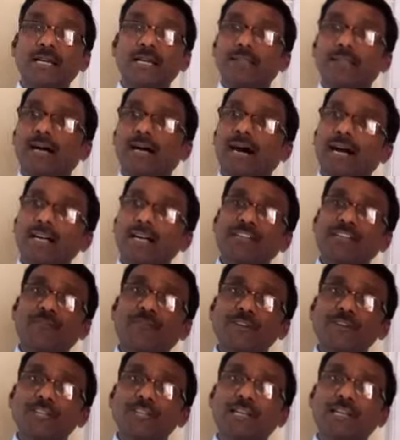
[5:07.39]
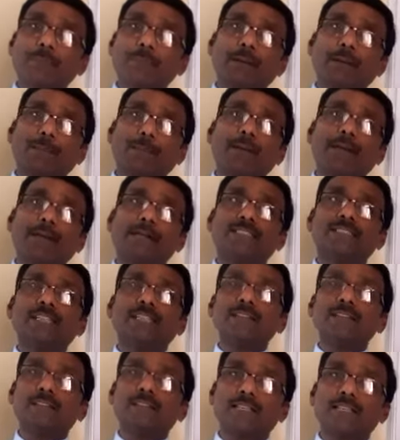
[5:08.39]
The artificially prepared
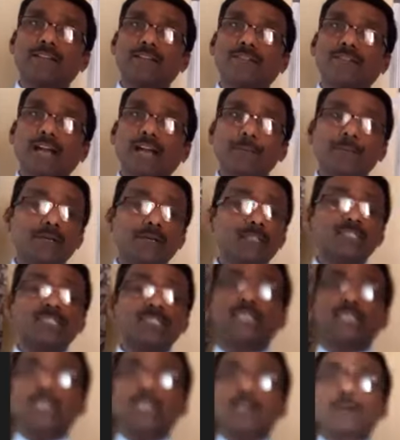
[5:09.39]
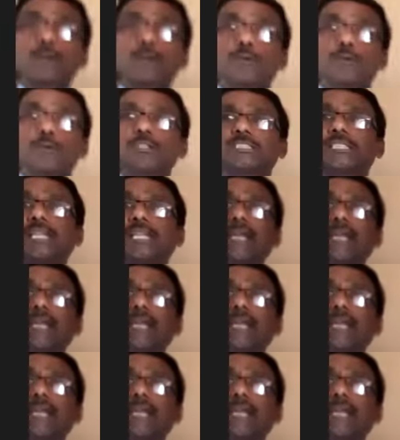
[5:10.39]
synthetic fibers, clothes like